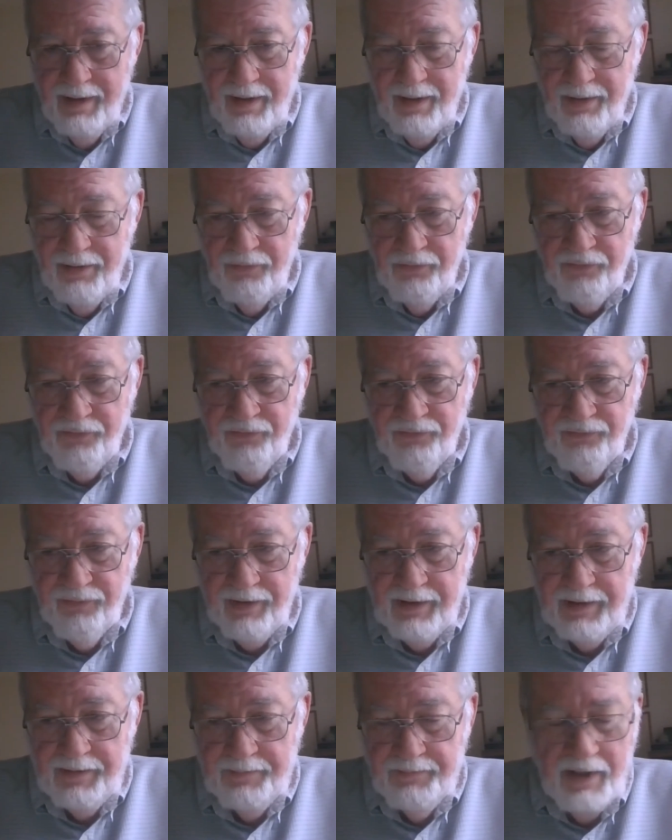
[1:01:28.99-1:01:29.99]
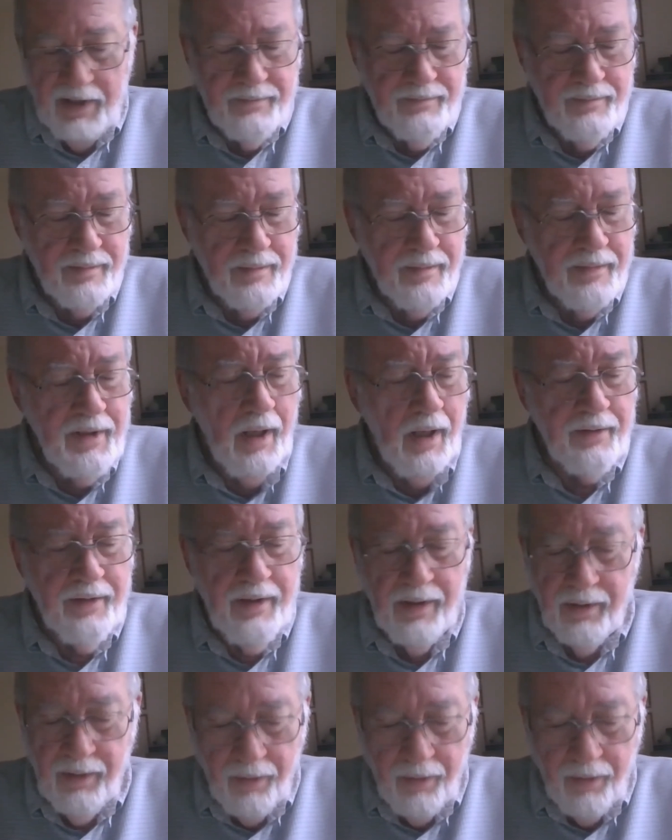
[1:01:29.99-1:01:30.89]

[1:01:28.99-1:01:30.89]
is not